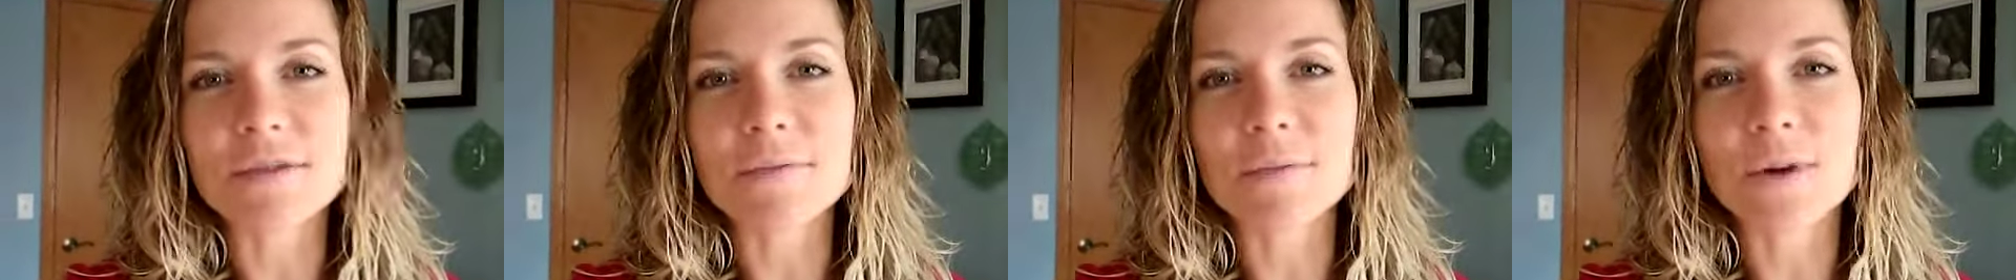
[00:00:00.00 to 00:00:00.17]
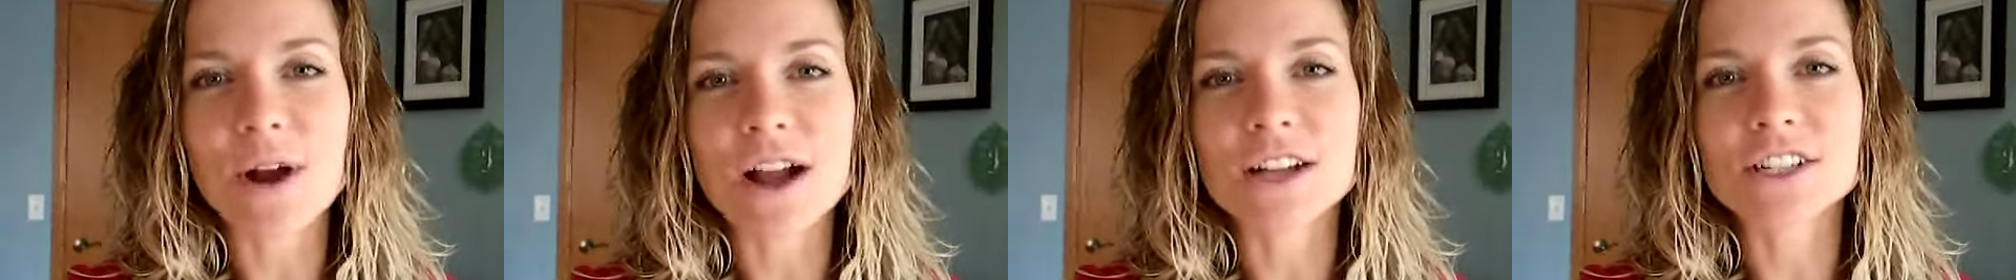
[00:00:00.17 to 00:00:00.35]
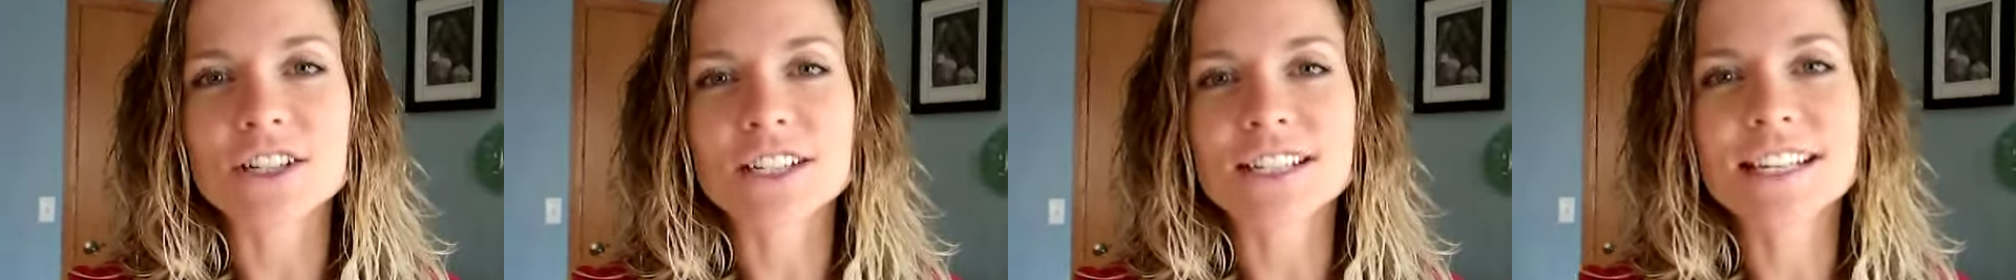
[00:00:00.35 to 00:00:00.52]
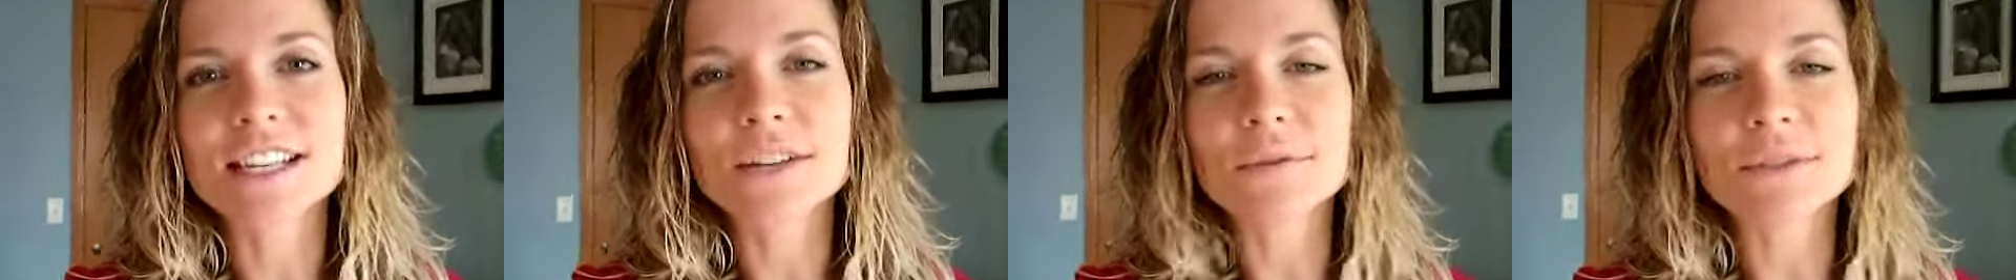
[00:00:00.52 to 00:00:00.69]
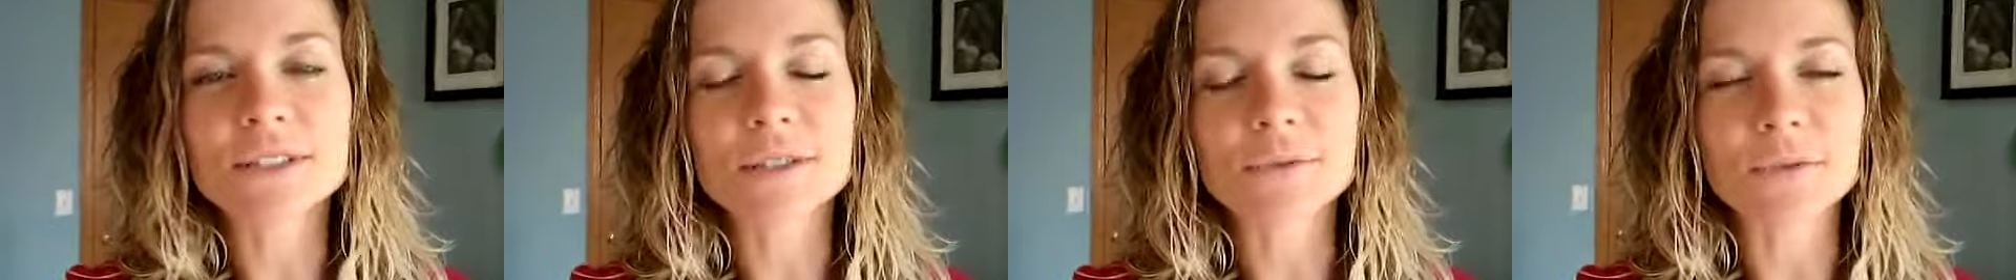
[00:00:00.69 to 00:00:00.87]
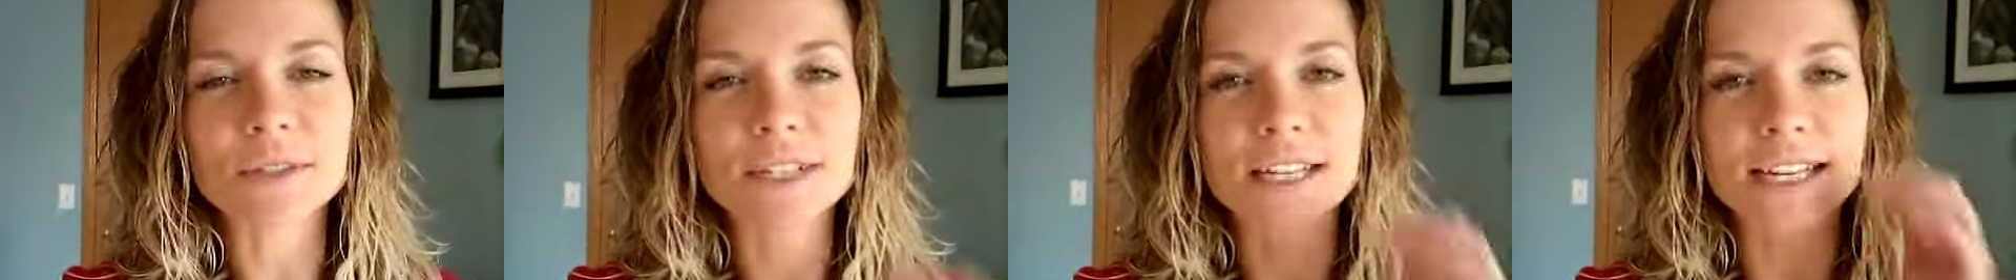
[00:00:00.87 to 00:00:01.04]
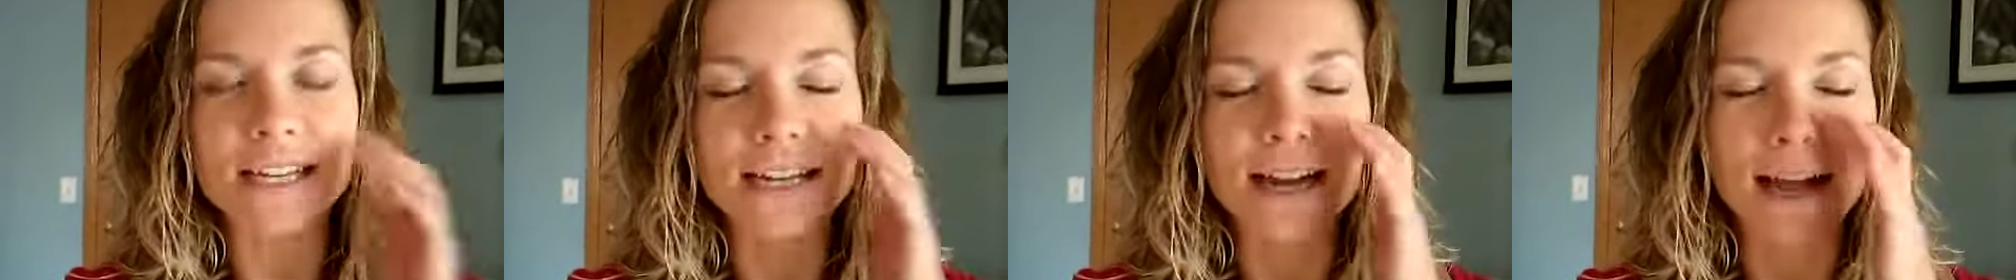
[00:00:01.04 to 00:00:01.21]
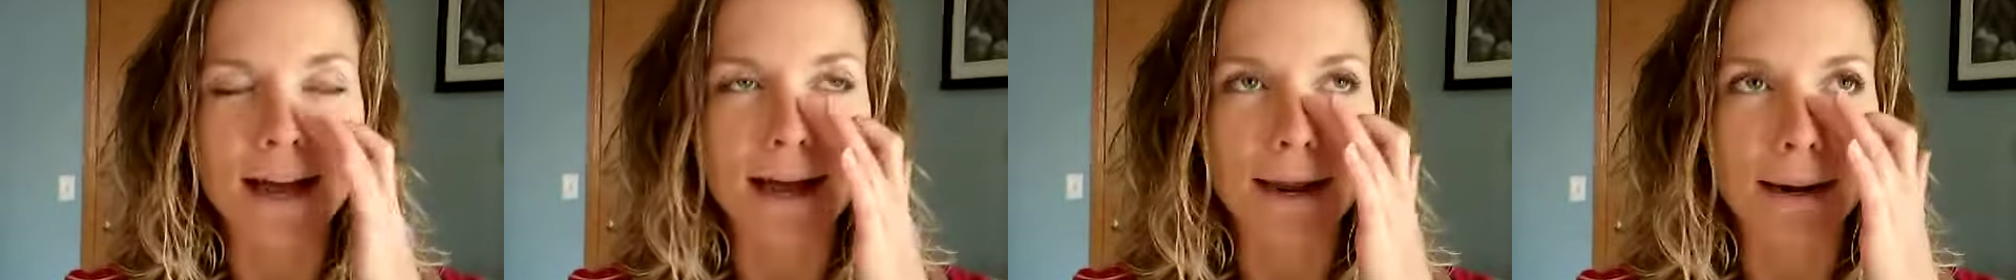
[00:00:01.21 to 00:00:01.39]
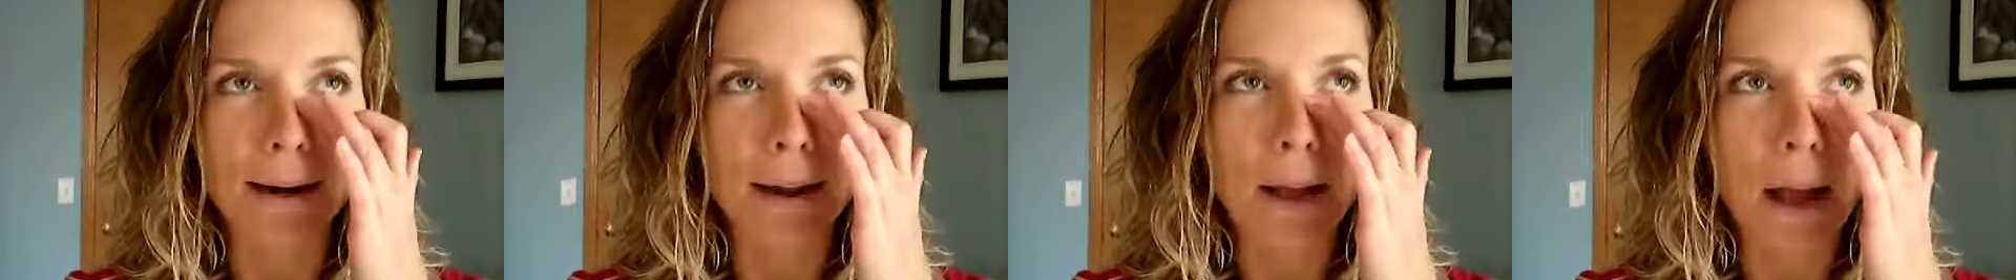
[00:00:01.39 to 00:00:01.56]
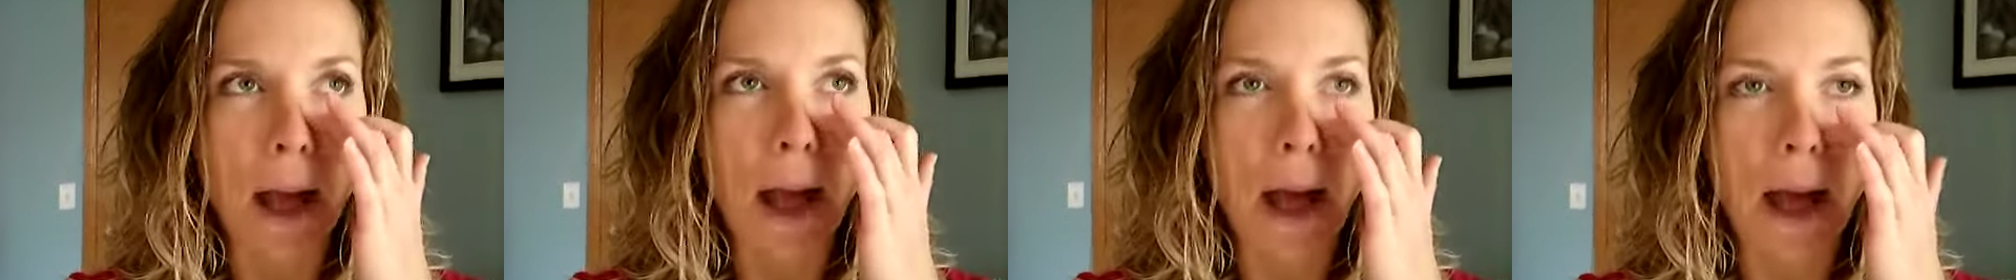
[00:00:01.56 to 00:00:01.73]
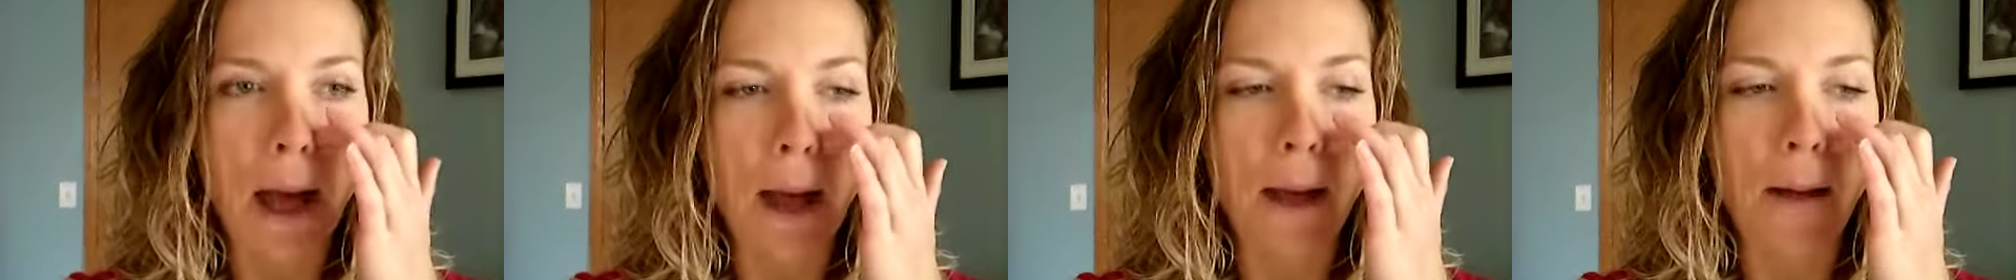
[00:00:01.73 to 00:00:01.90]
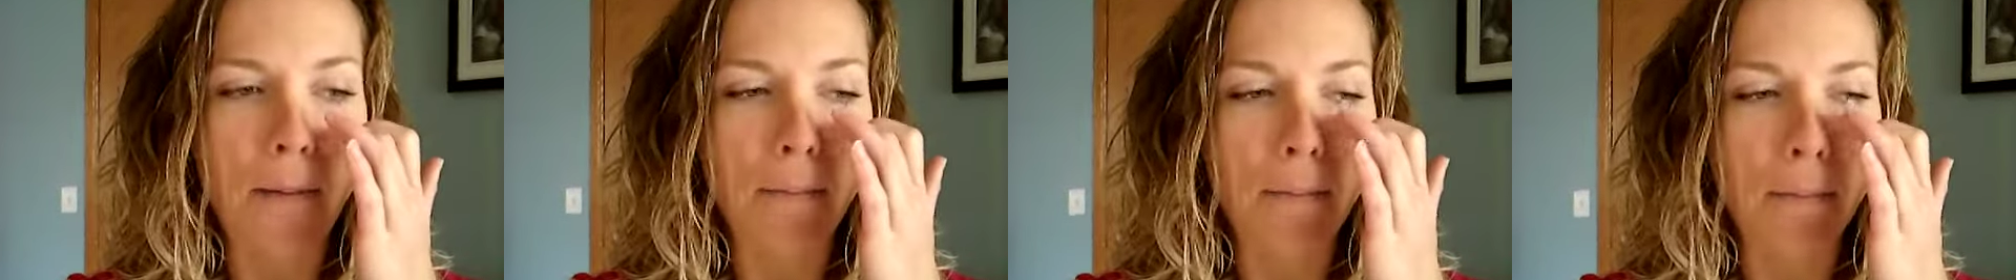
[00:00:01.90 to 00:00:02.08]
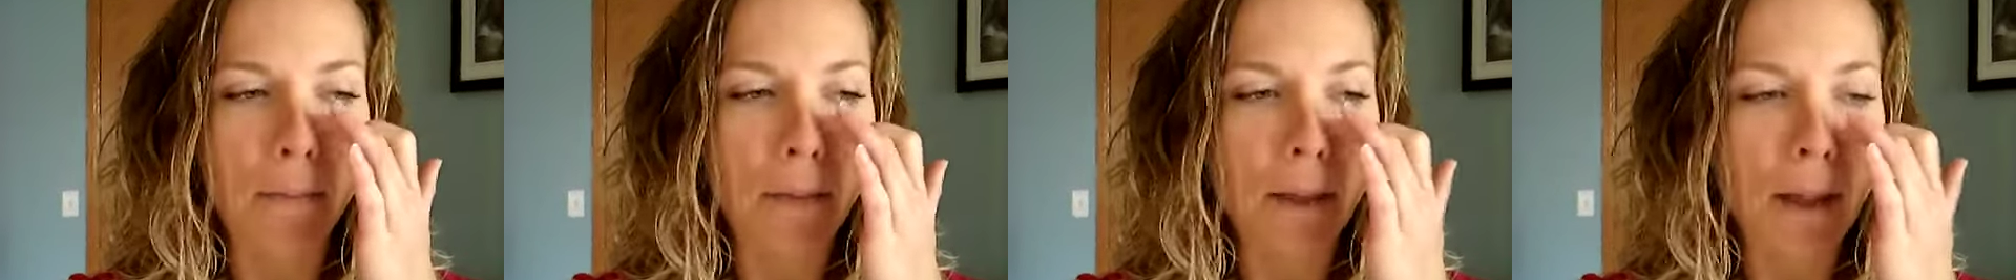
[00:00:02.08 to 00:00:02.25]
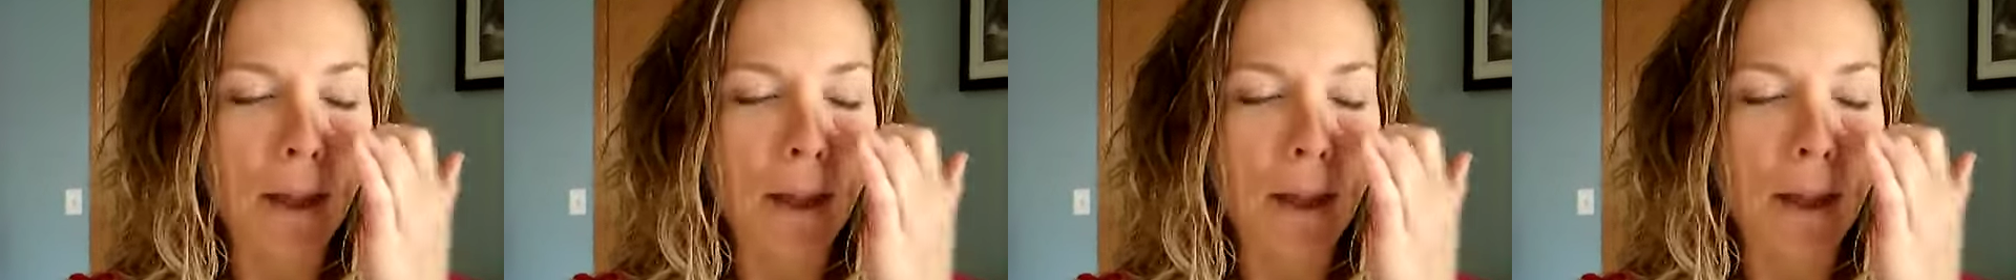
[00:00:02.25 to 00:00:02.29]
project he was working on um,